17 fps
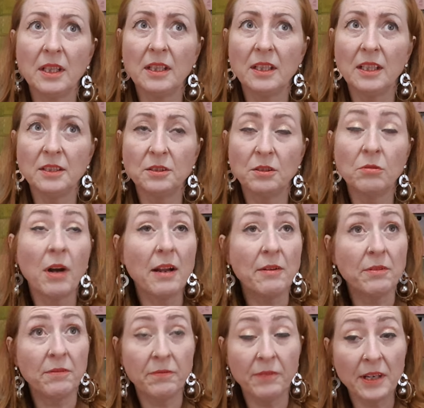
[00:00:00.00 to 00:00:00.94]
It's
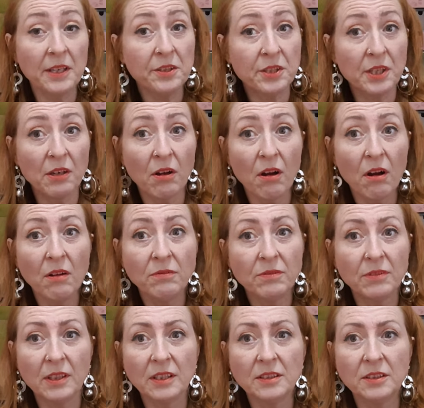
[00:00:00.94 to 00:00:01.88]
great for finishing
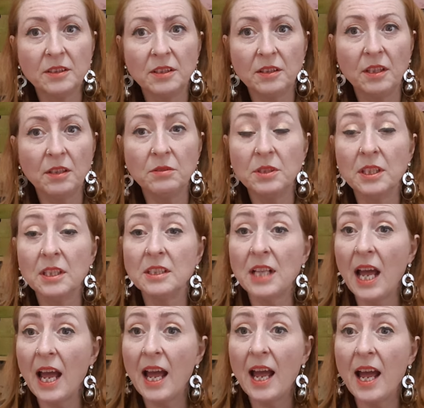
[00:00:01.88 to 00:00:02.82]
off and using as
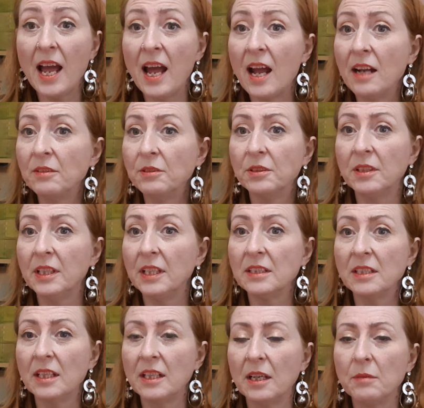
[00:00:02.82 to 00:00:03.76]
hair and
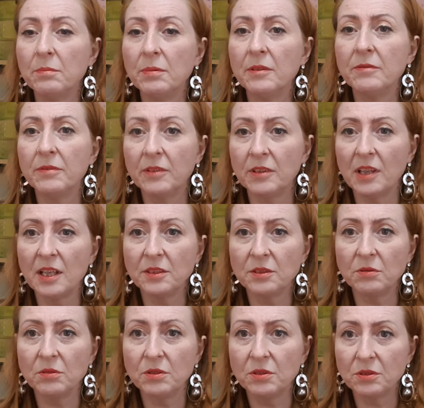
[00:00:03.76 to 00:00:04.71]
things like that, but for
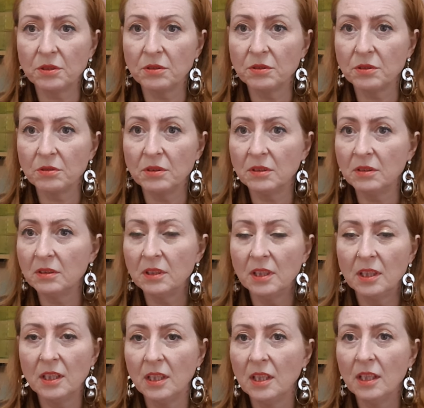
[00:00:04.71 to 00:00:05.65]
actual structural
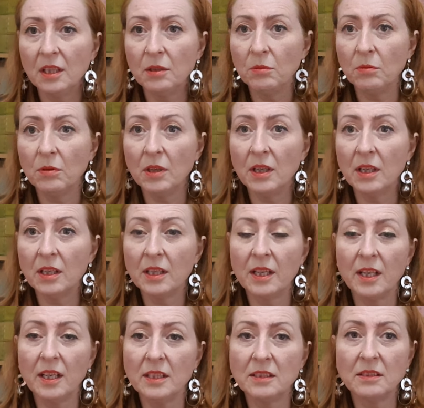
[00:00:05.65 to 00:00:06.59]
work,
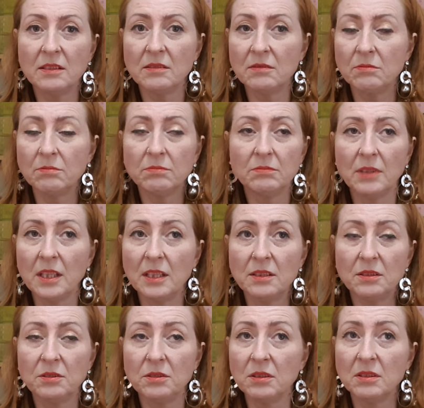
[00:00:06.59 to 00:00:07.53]
it's
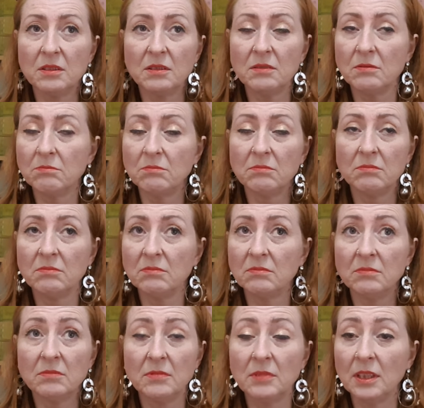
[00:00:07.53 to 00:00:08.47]

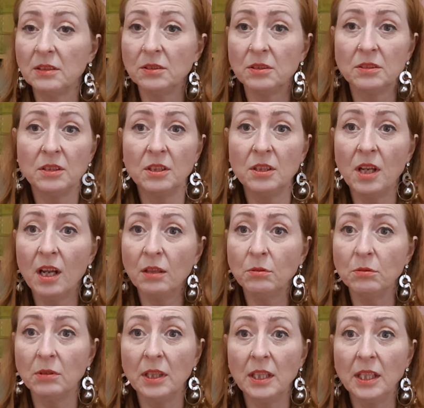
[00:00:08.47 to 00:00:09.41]
just a
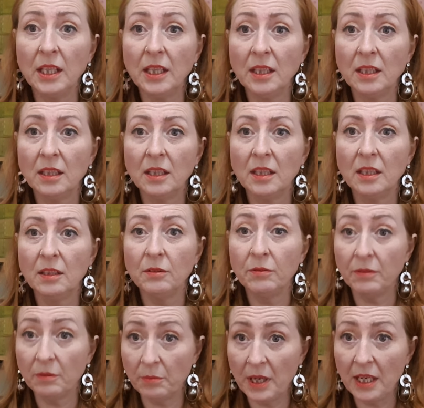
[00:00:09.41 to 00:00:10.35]
no, really.
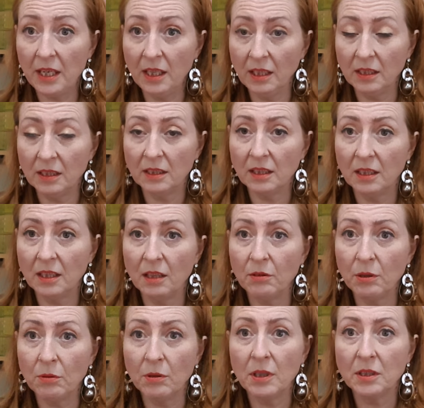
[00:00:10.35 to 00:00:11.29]
For me, I know
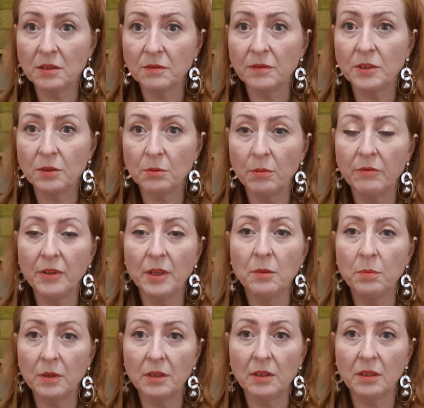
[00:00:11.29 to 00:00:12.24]
it works for some of you,
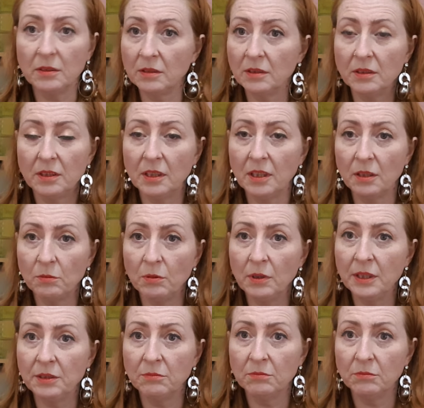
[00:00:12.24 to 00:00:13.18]
but you know,
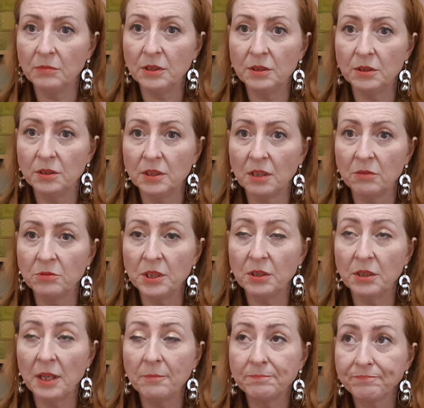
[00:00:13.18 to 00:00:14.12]
we just don't
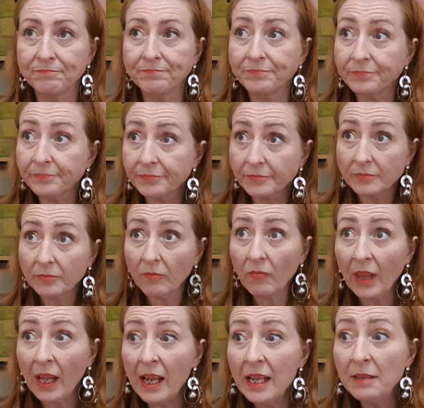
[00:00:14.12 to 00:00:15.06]
do that
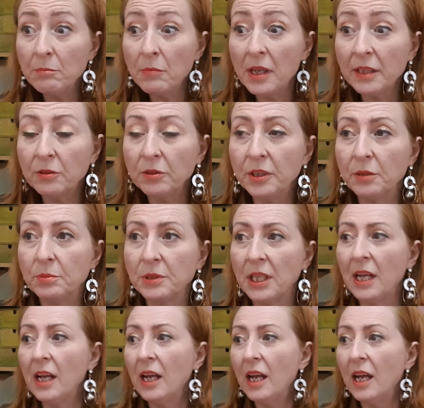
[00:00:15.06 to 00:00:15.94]
in my groups.